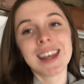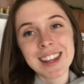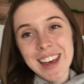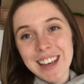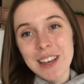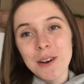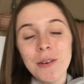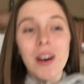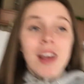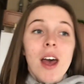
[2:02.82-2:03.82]
thank
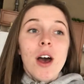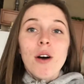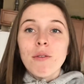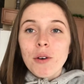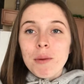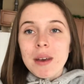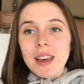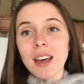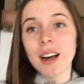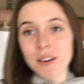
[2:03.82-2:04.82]
you for being
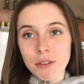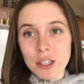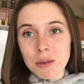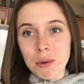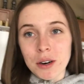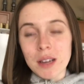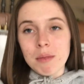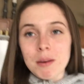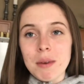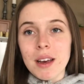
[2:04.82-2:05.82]
here and for supporting
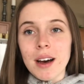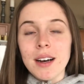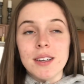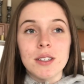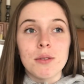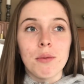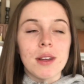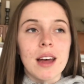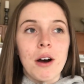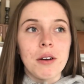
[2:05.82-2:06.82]
me, because
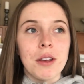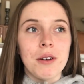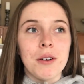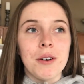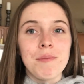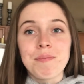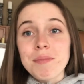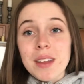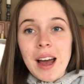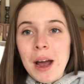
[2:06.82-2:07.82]
without you
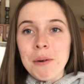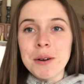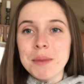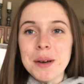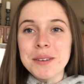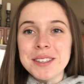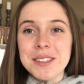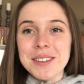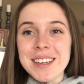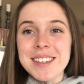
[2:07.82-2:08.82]
I wouldn't be able to do
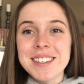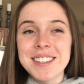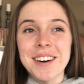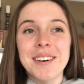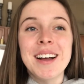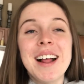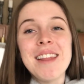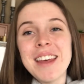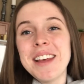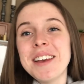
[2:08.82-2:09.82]
this. So
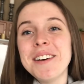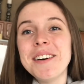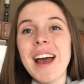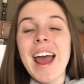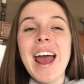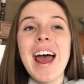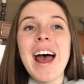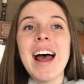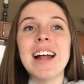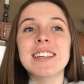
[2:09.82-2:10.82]
thank you,
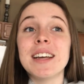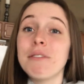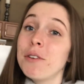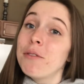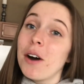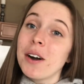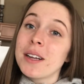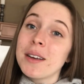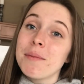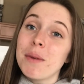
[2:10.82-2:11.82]
and if you've
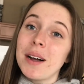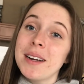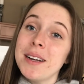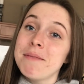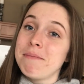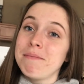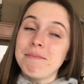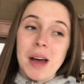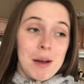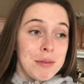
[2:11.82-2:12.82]
already bought it,
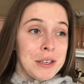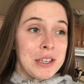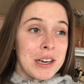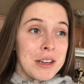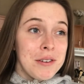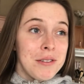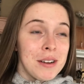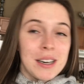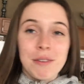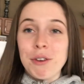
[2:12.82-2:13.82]
I appreciate you,
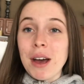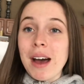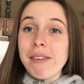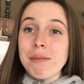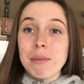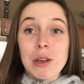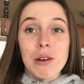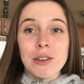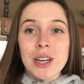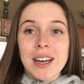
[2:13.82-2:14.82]
and if you haven't but you go
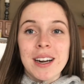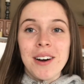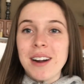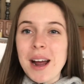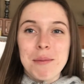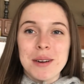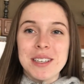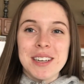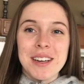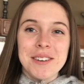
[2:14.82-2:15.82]
check it out, I
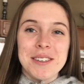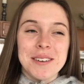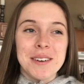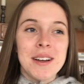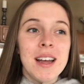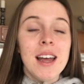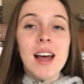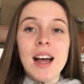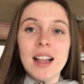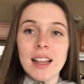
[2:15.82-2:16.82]
appreciate you too.
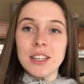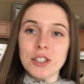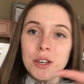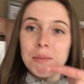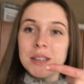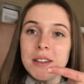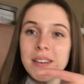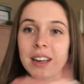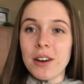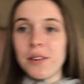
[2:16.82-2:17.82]
Let's jump into the video.